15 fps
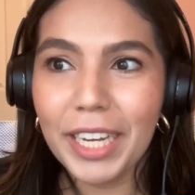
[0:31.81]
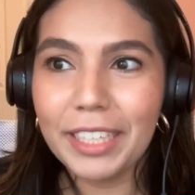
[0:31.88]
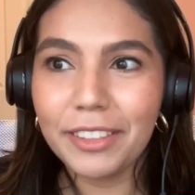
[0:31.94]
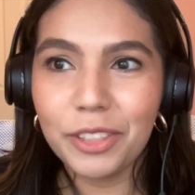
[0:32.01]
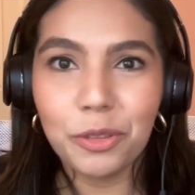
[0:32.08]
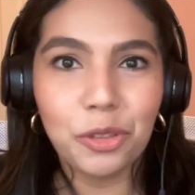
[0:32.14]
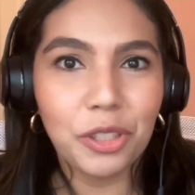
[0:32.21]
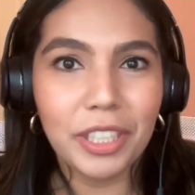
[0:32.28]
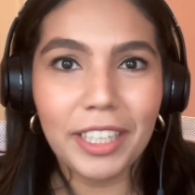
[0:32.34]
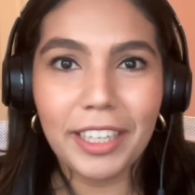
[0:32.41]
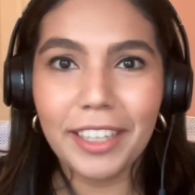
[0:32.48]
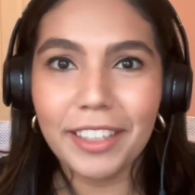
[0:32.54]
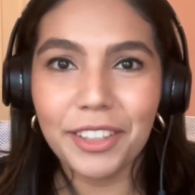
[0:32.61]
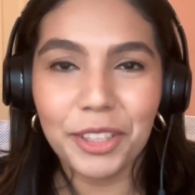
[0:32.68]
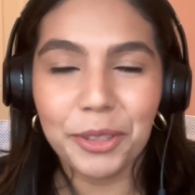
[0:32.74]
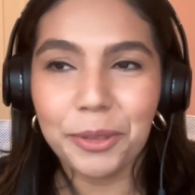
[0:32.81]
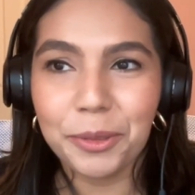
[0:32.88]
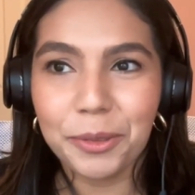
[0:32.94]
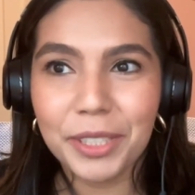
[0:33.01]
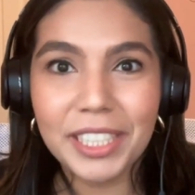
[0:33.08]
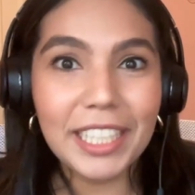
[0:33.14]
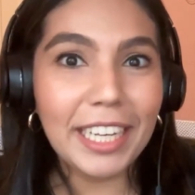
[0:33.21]
usually you
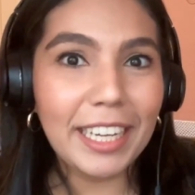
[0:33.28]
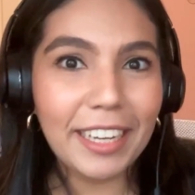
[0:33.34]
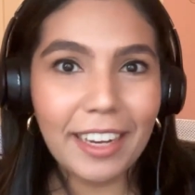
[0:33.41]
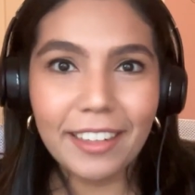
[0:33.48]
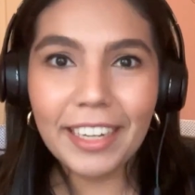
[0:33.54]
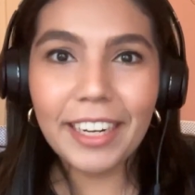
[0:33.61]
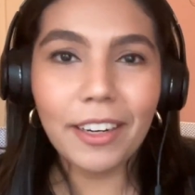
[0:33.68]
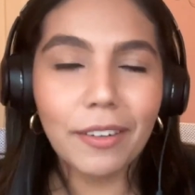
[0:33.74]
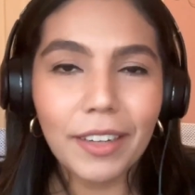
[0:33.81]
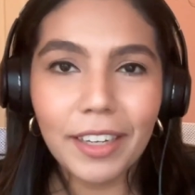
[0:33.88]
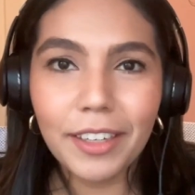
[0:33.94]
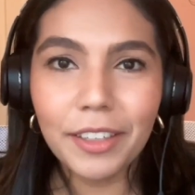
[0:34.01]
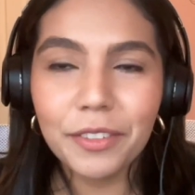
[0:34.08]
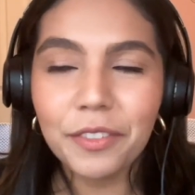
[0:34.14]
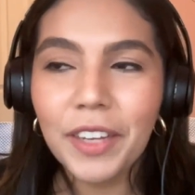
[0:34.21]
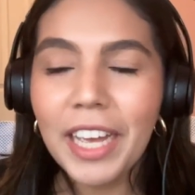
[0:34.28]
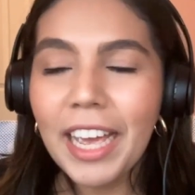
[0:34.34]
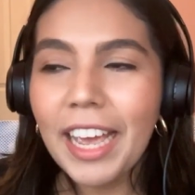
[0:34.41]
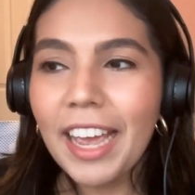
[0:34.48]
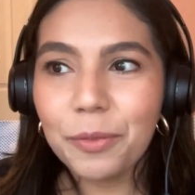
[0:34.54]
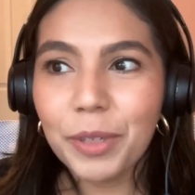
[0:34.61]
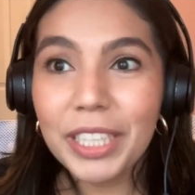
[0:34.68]
see and hear of
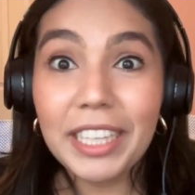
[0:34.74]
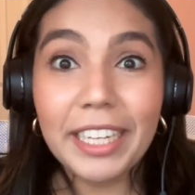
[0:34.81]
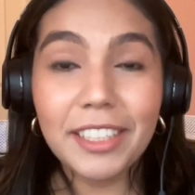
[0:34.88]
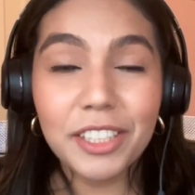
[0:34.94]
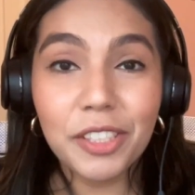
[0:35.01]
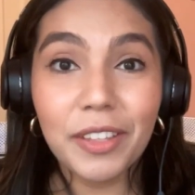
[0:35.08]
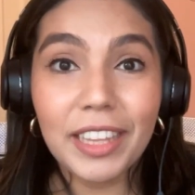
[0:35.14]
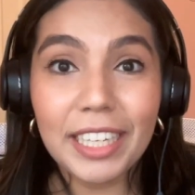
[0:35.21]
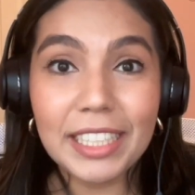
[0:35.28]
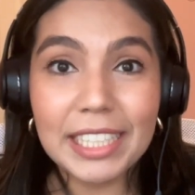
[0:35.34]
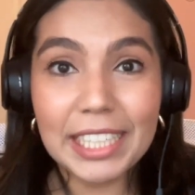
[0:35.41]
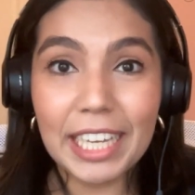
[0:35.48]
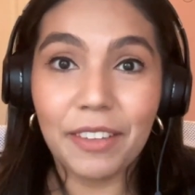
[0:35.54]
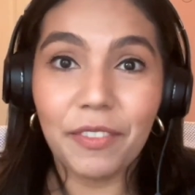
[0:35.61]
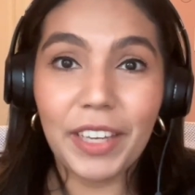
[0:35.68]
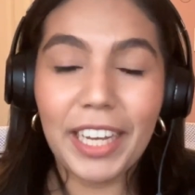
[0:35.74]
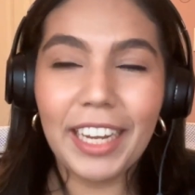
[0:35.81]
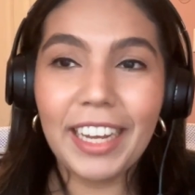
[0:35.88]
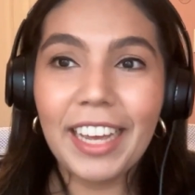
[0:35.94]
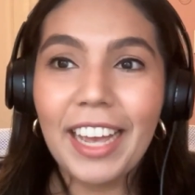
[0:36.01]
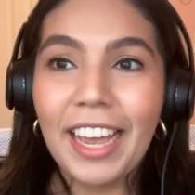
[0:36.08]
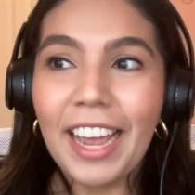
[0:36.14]
related to Thanksgiving.